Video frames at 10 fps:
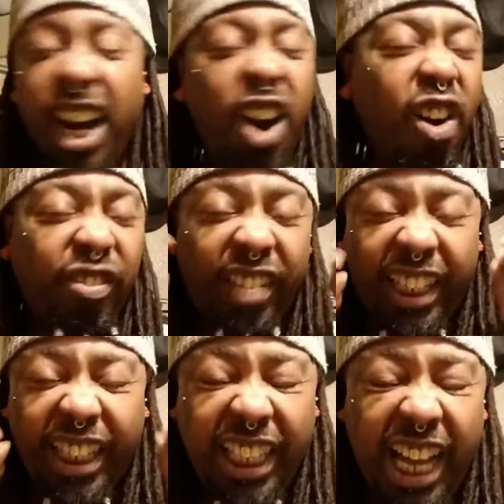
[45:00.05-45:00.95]
Oh my
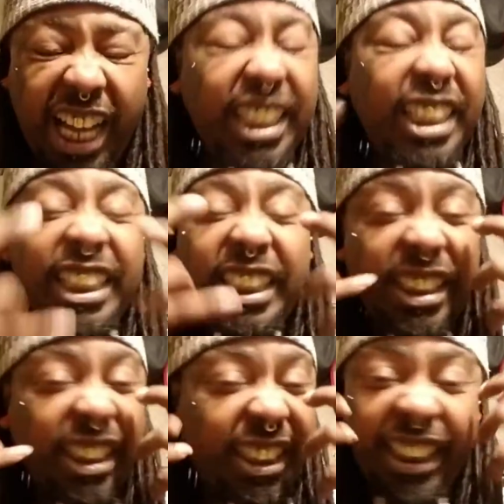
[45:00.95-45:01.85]
God.
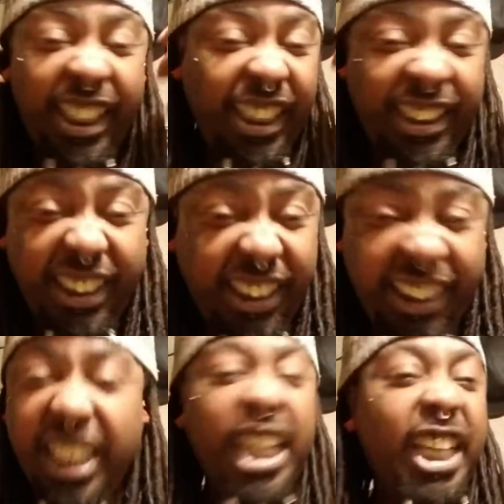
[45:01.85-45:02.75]
It
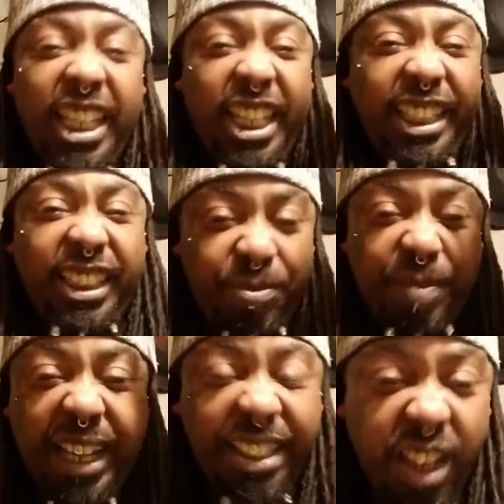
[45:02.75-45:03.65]
is
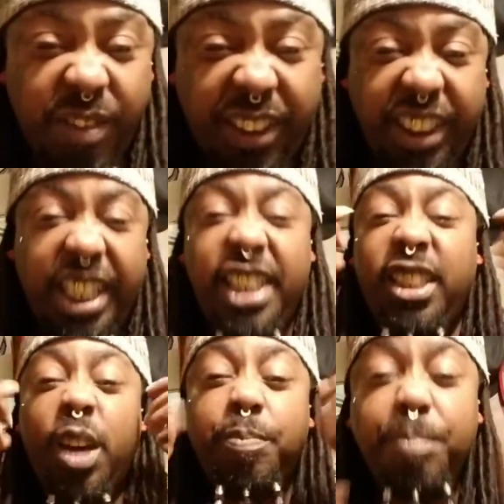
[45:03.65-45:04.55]
magnificent.
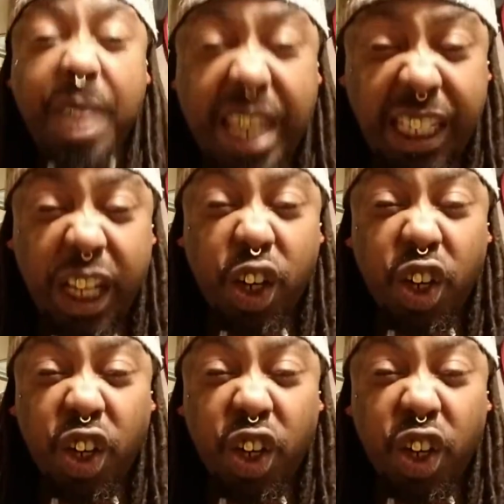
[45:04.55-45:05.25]
It's a miracle.